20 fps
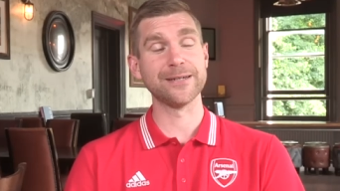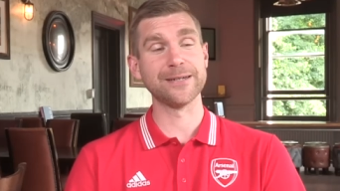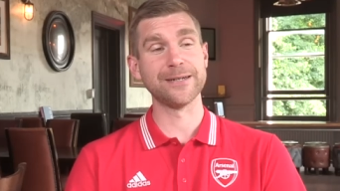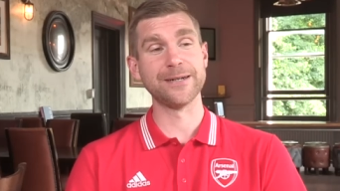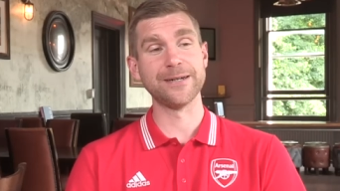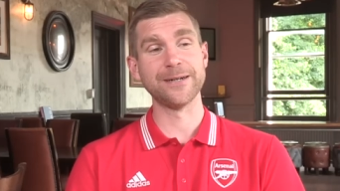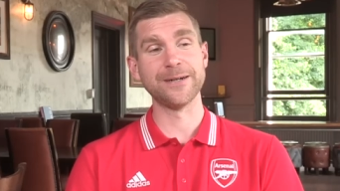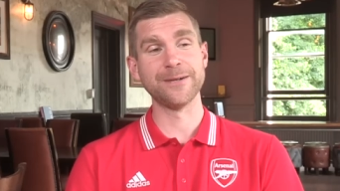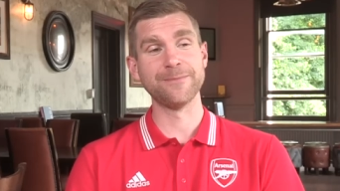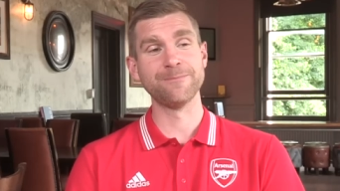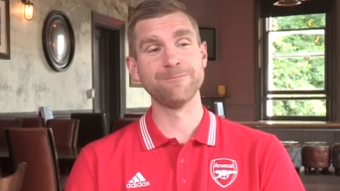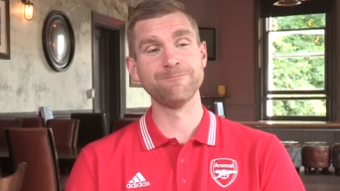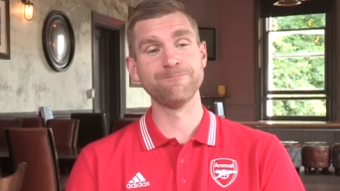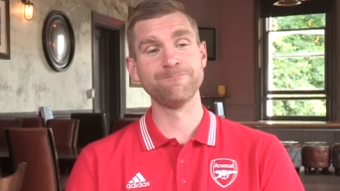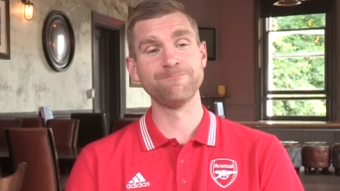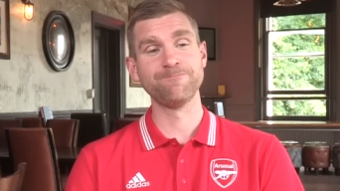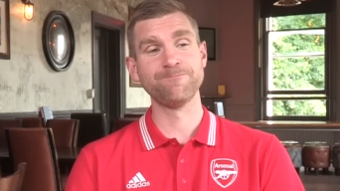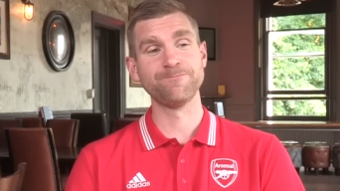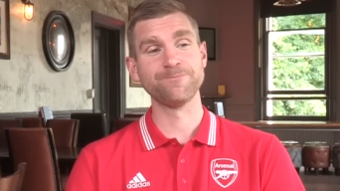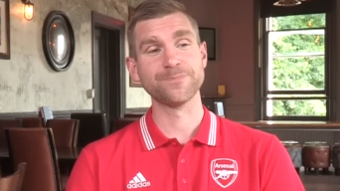
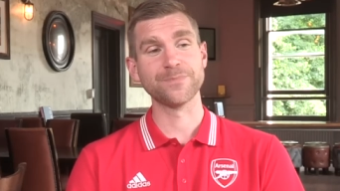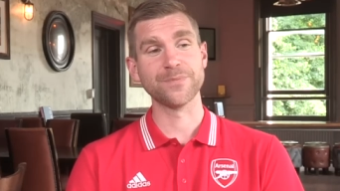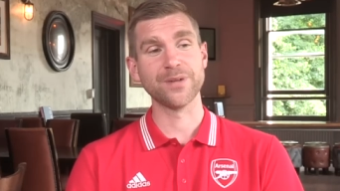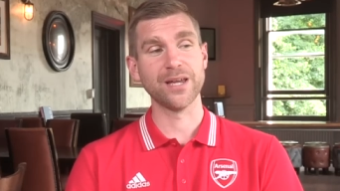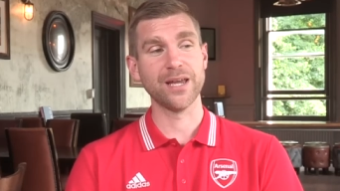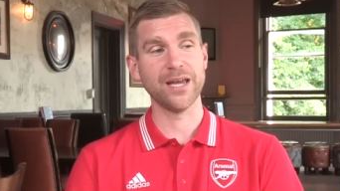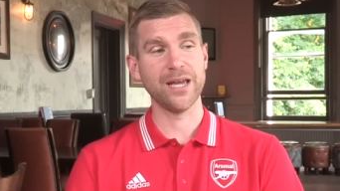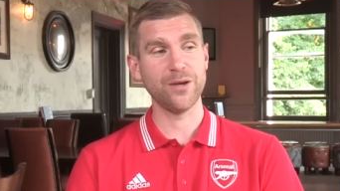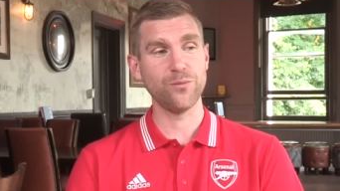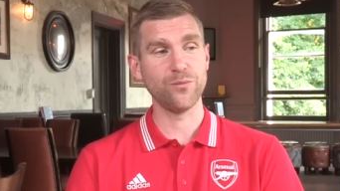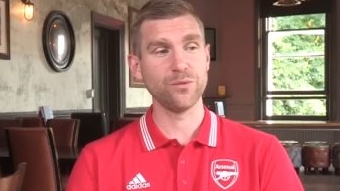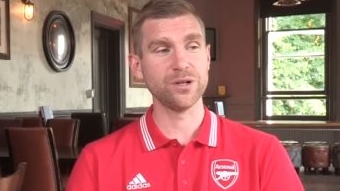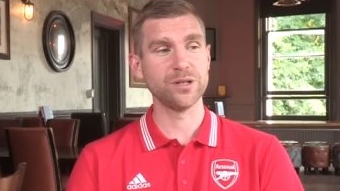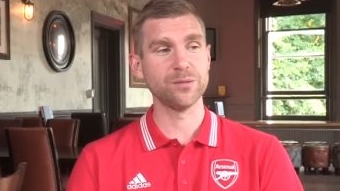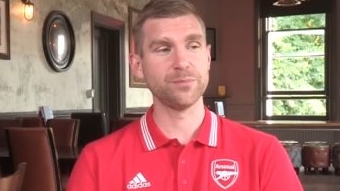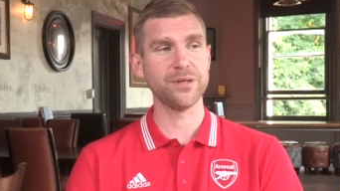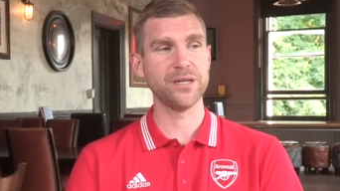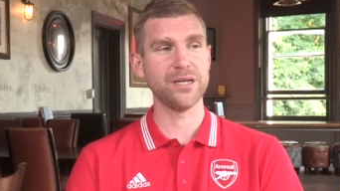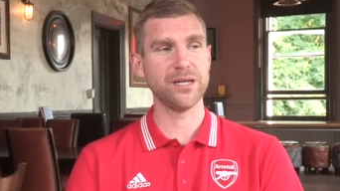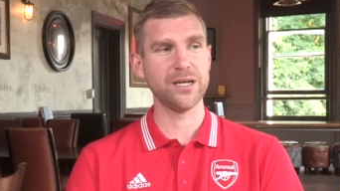Um, it
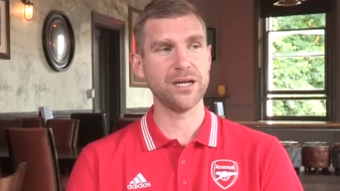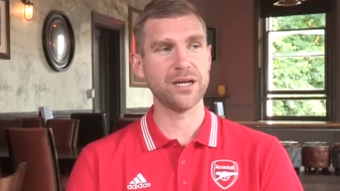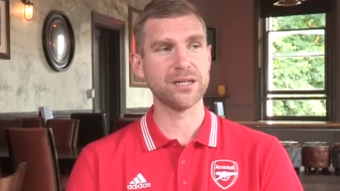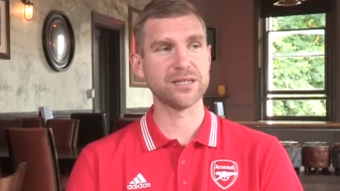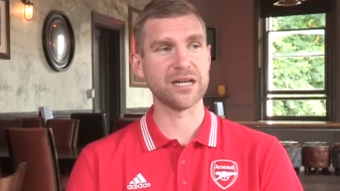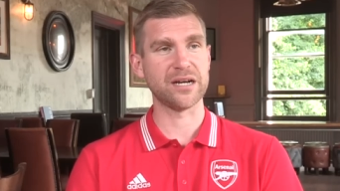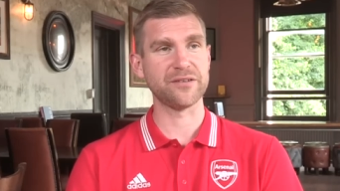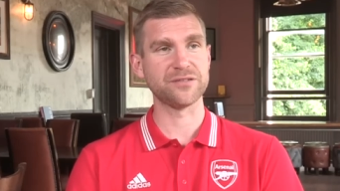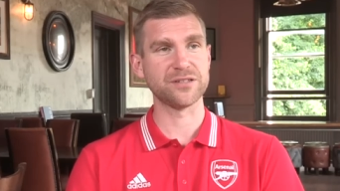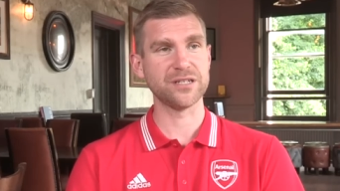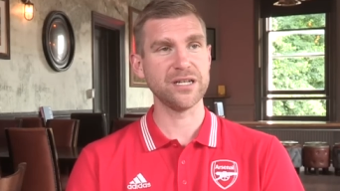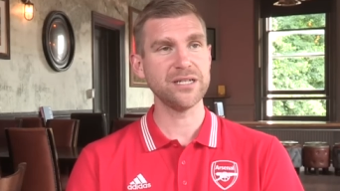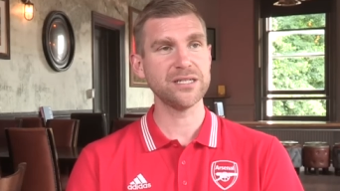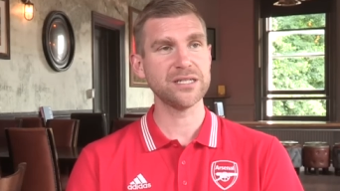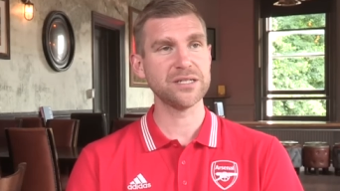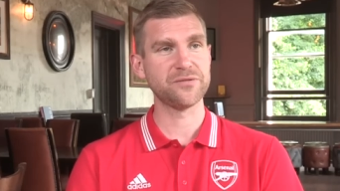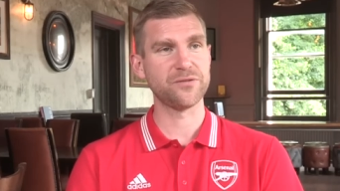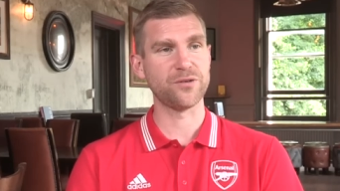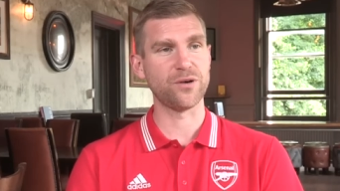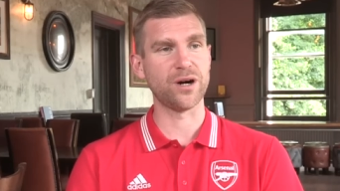will be a tough
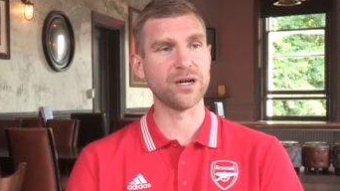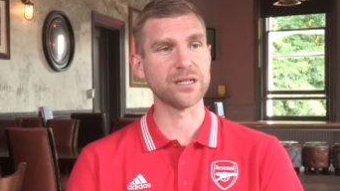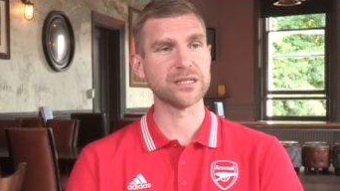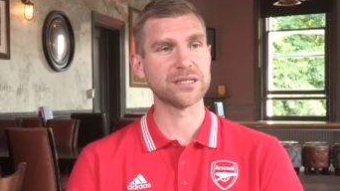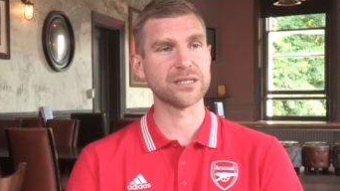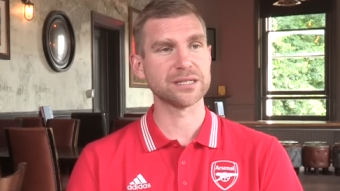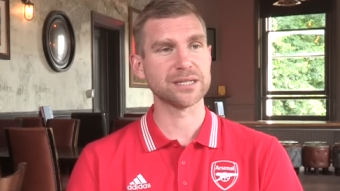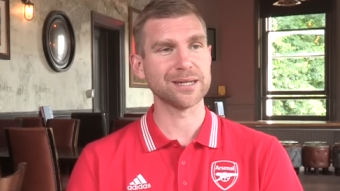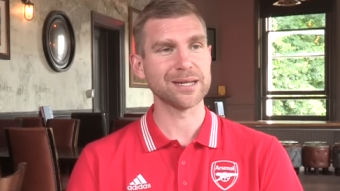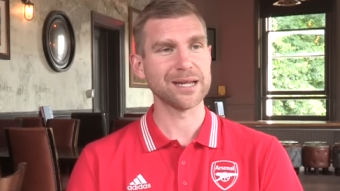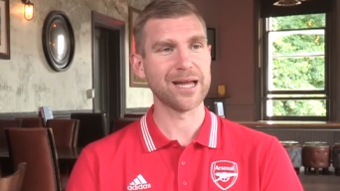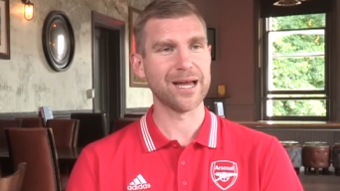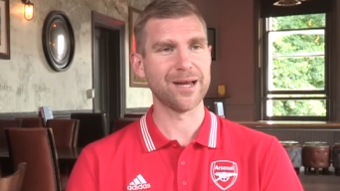season for us,